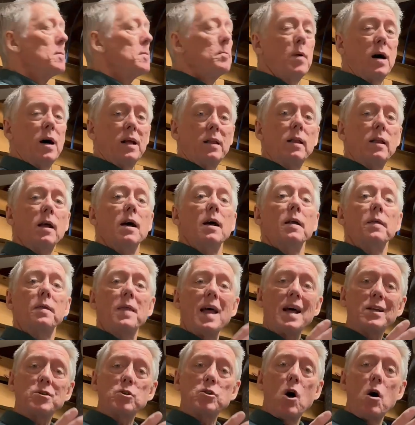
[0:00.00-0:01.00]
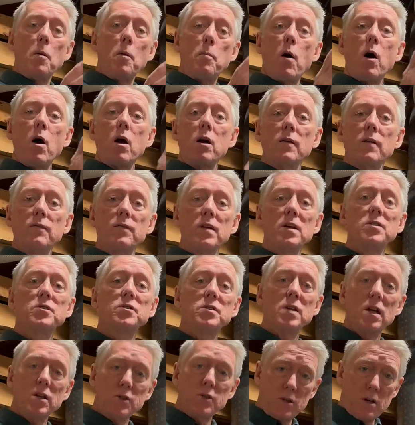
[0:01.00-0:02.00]
But that's all part of the
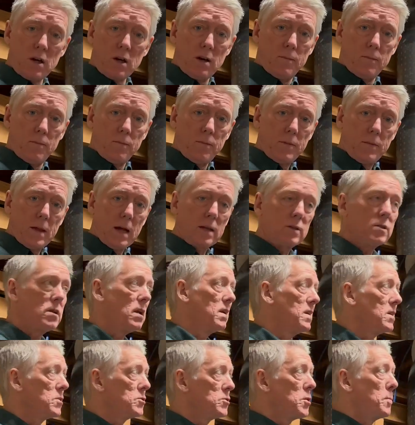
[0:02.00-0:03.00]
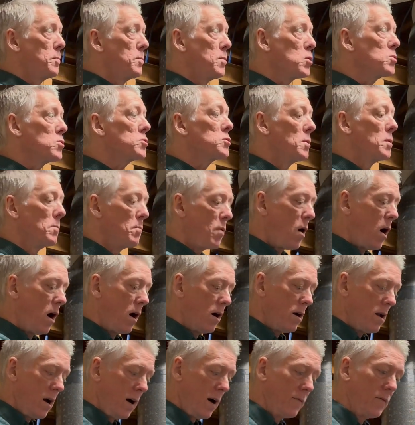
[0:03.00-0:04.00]
system. That's the distribution
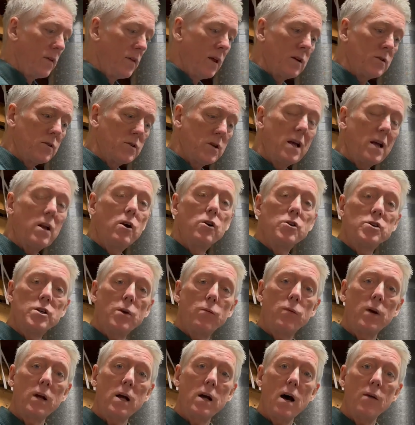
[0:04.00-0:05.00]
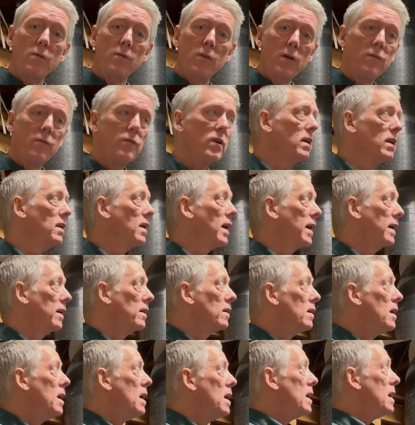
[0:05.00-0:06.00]
part of this energy recovery
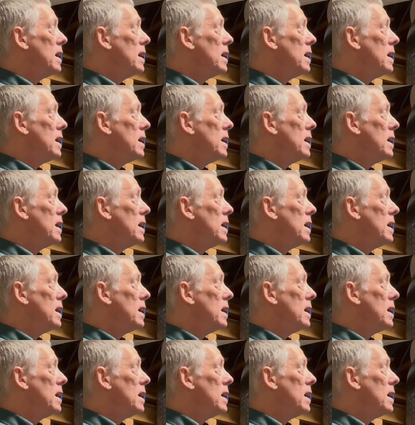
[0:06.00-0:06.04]
ventilator.